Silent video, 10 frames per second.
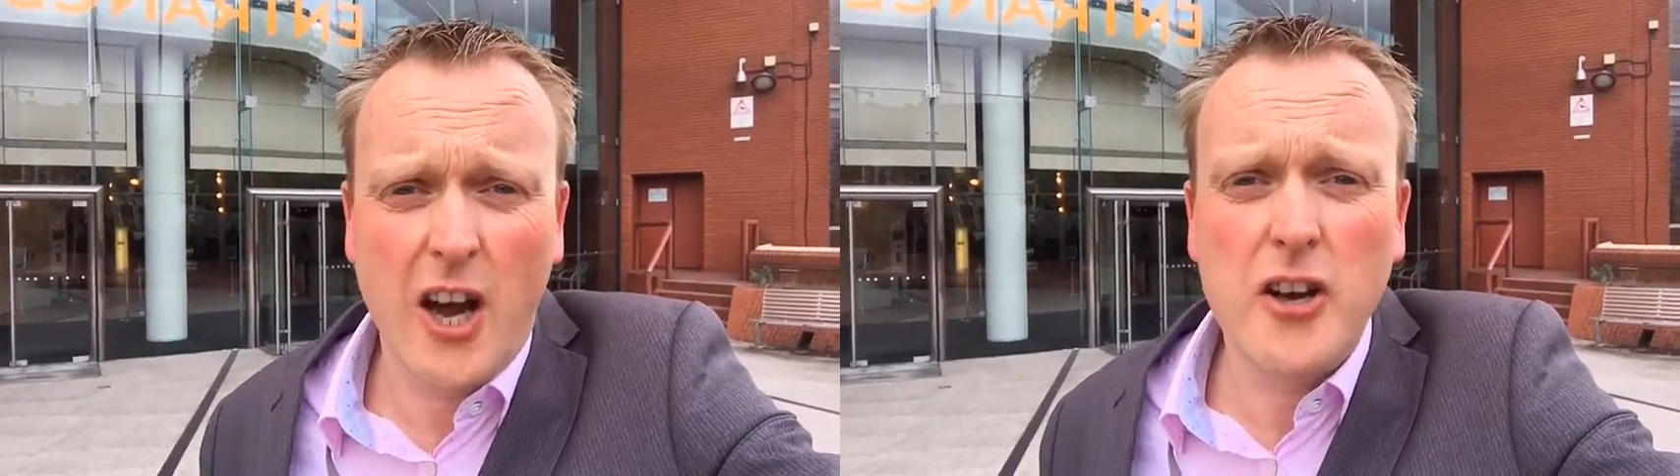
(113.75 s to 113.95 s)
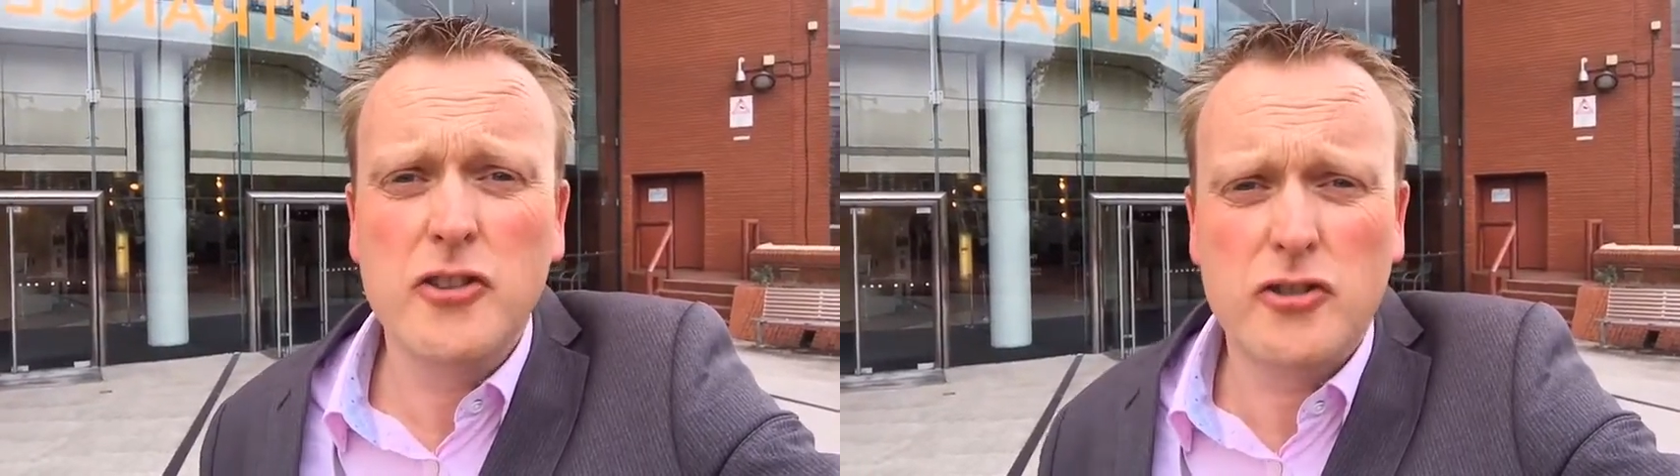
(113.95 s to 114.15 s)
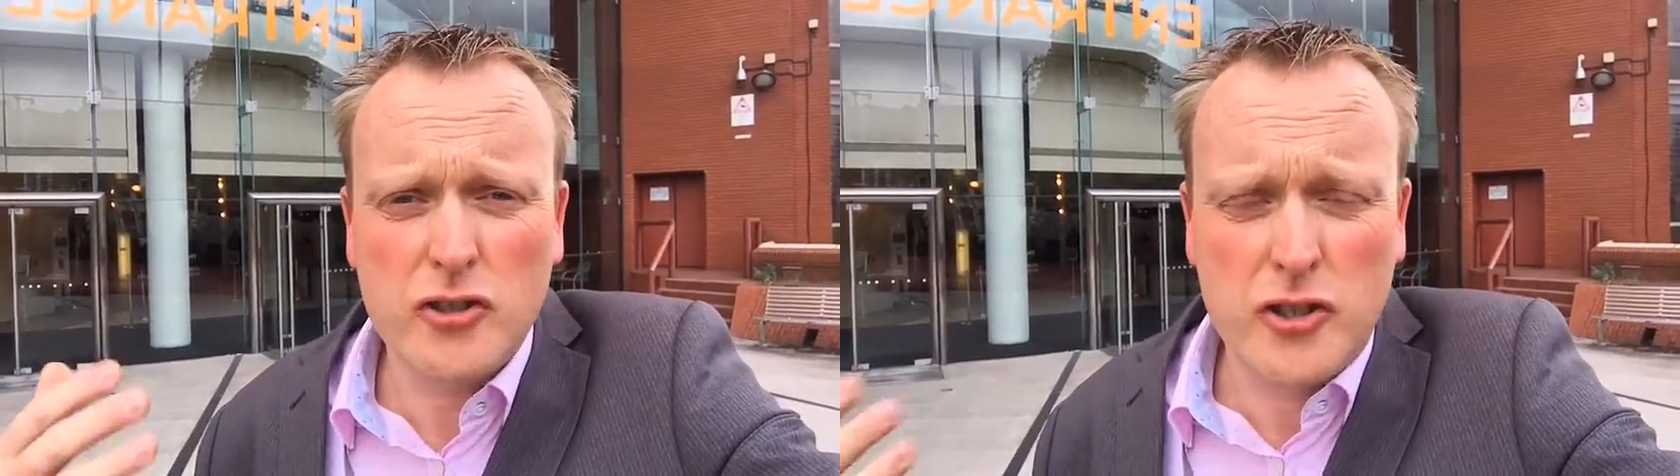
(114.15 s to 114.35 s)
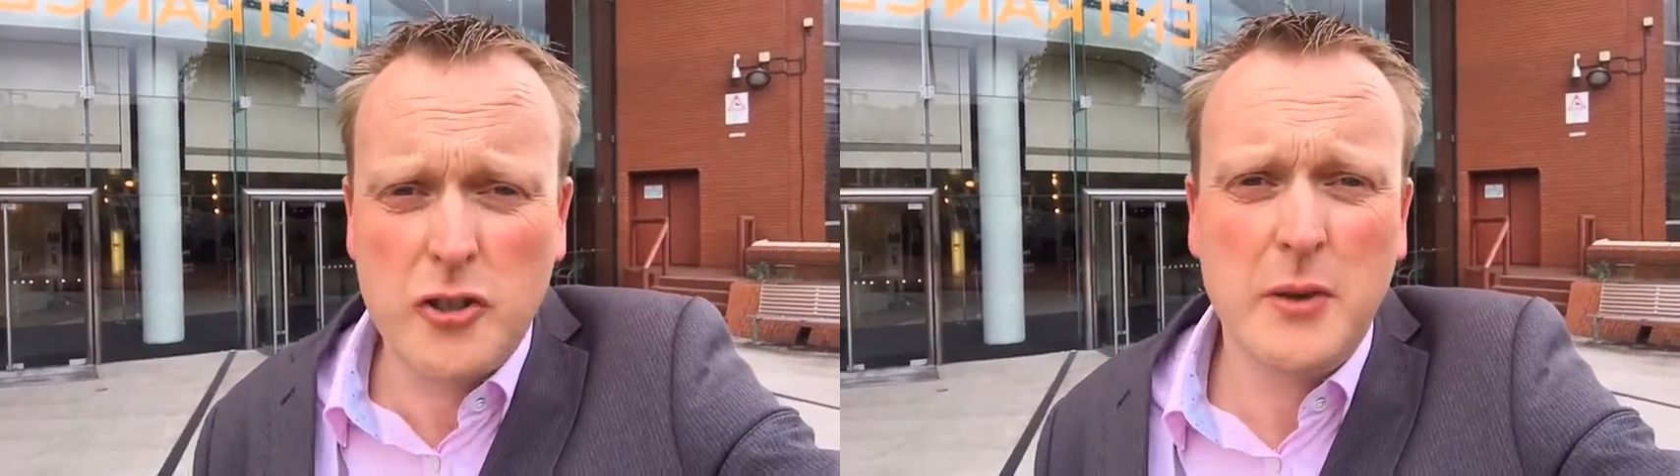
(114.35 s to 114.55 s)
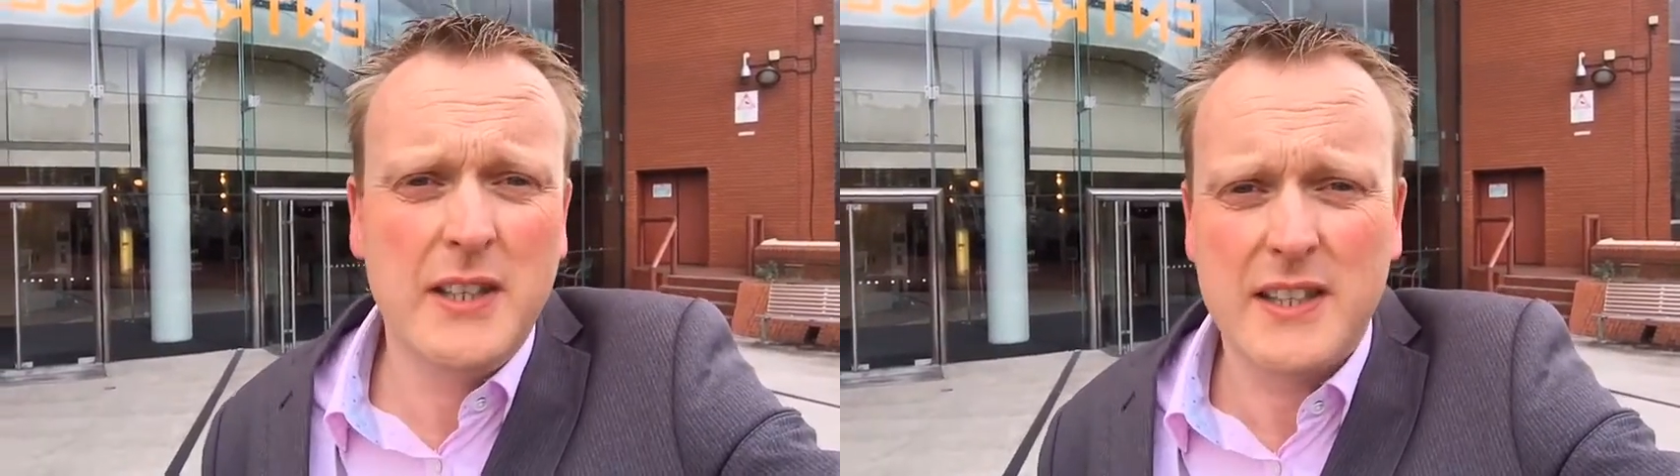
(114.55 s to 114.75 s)
Are you just
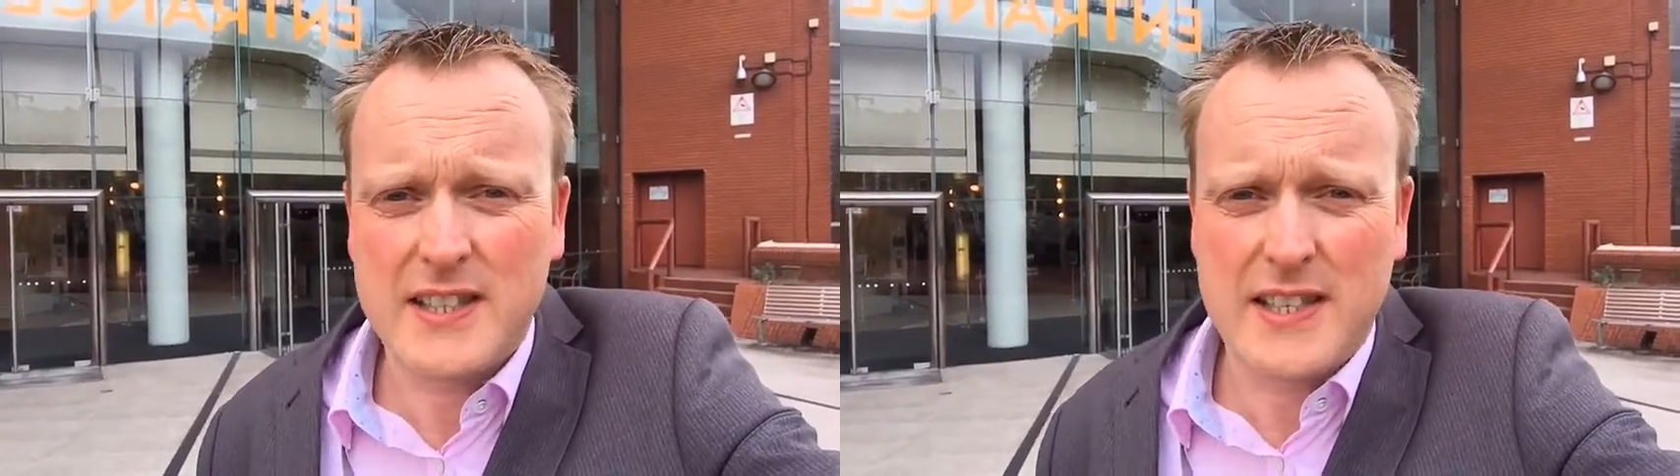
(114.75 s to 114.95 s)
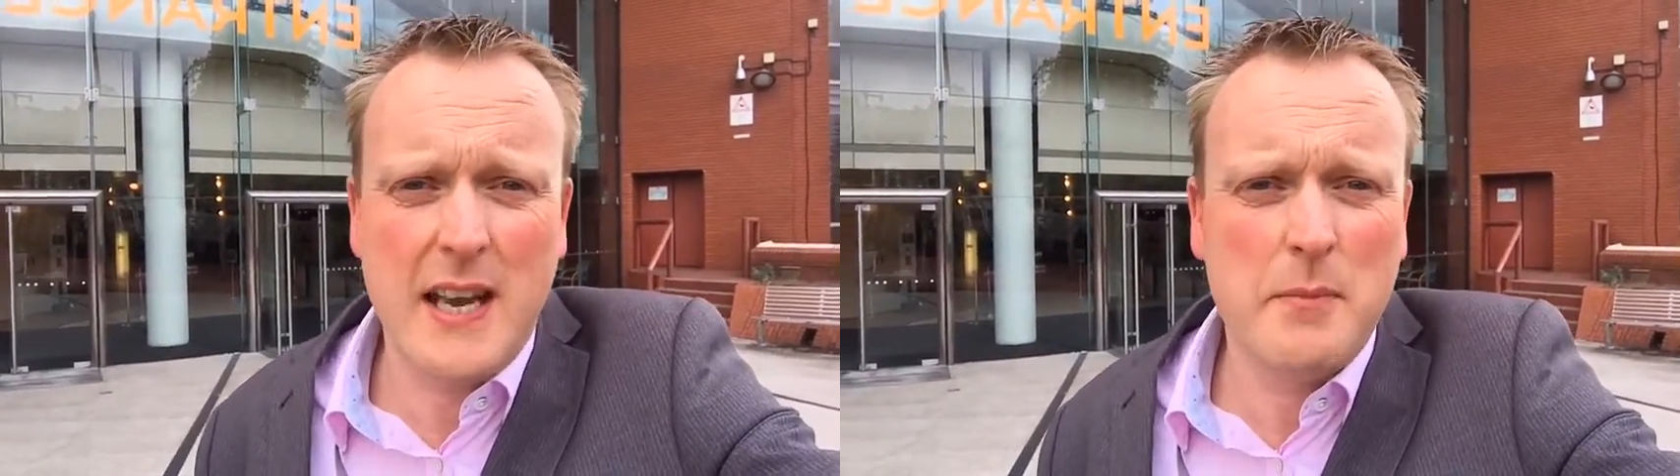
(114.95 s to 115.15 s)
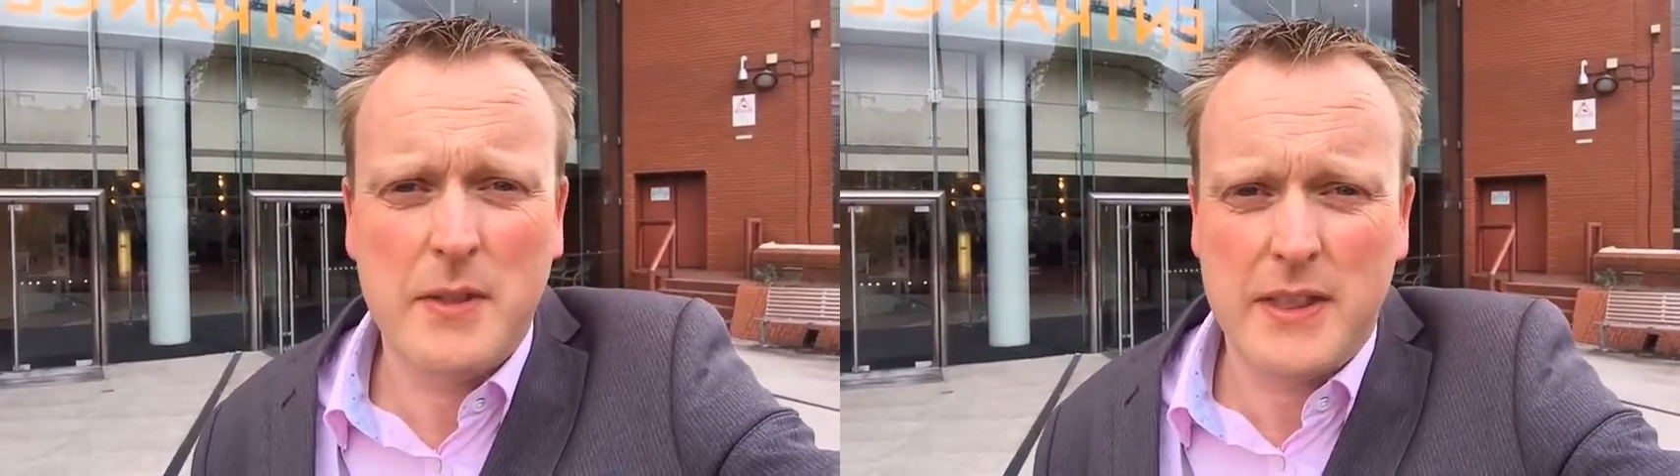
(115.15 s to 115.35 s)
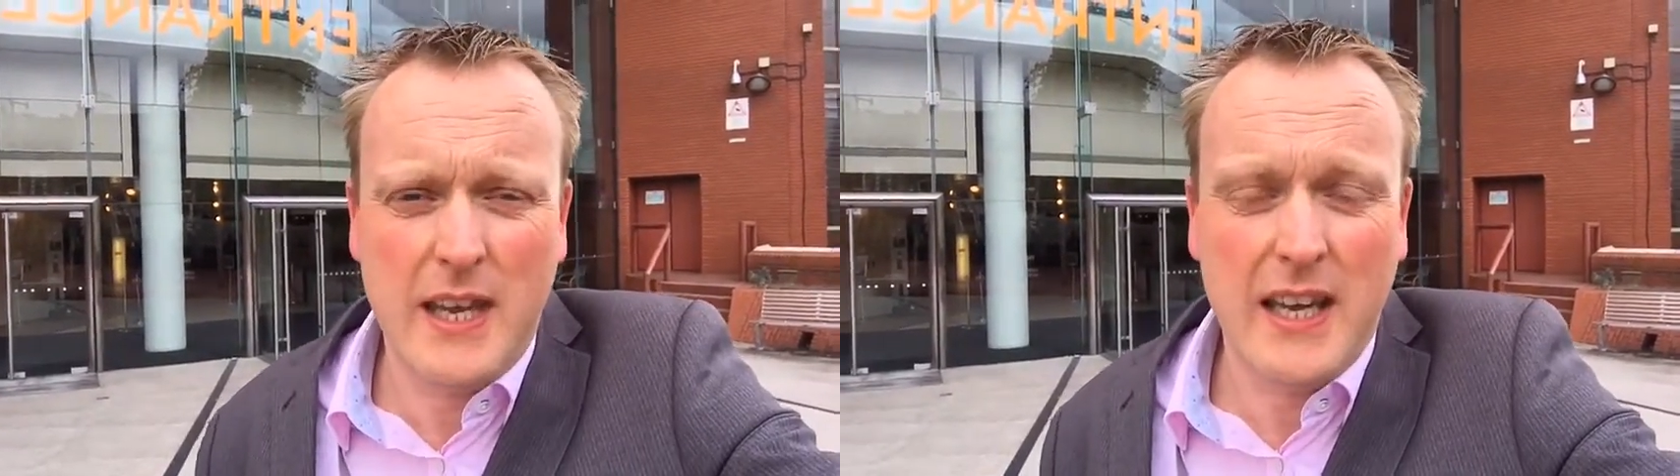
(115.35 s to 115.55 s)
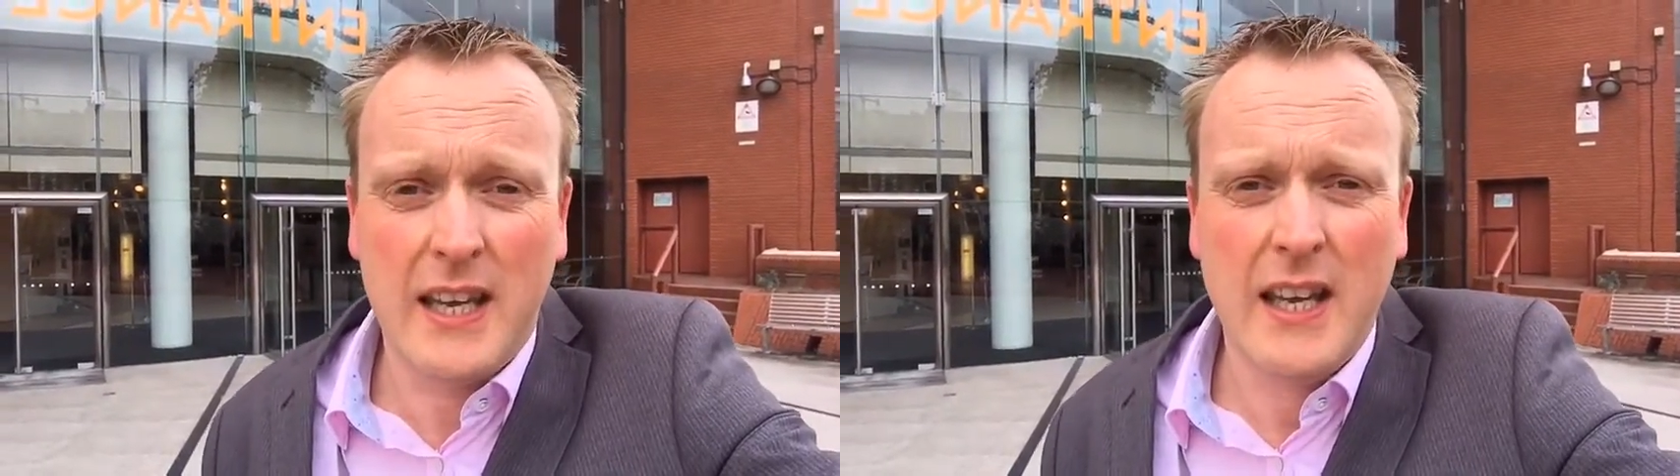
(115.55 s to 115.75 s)
doing the same
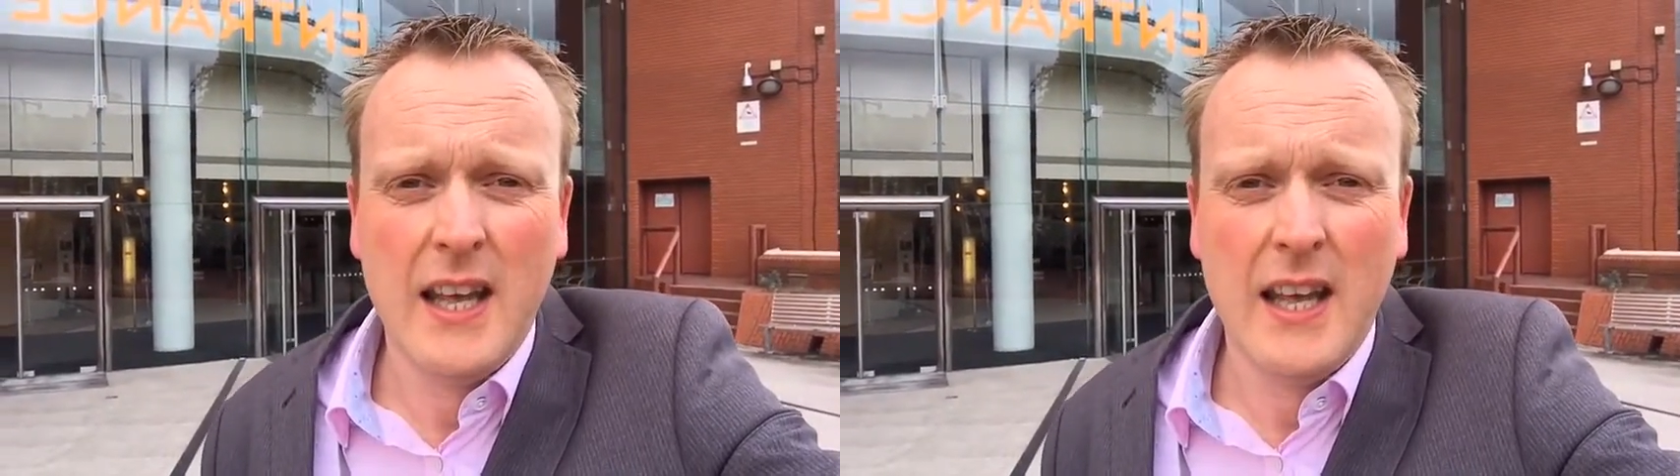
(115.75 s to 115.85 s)
thing?